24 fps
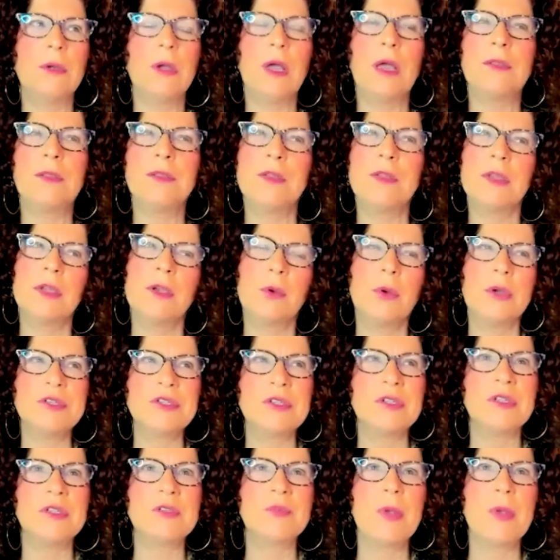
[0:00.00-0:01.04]
i think a
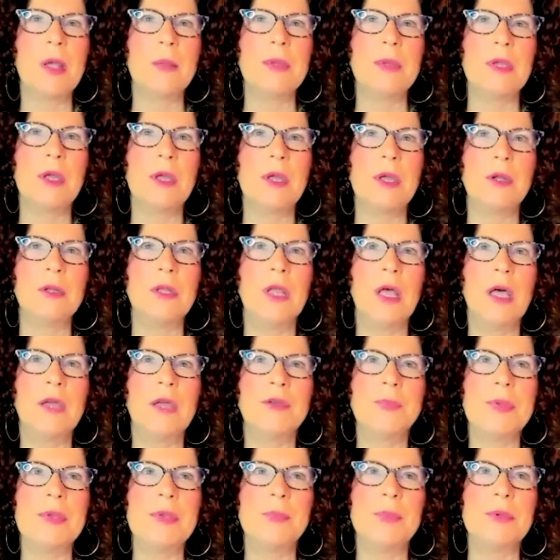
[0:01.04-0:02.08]
question that's probably on a lot
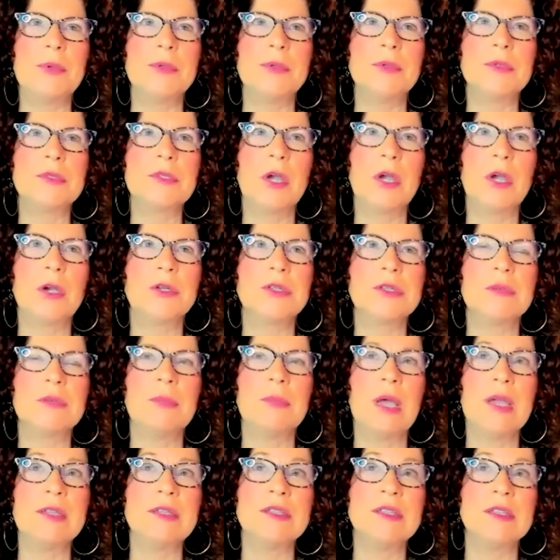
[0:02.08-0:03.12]
of people's hearts and
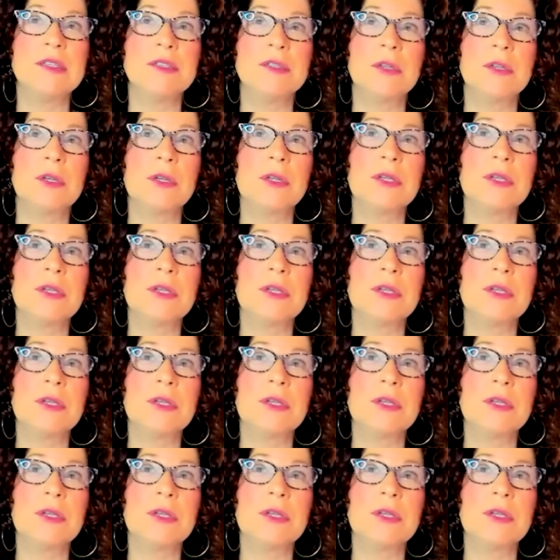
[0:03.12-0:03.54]
minds as they're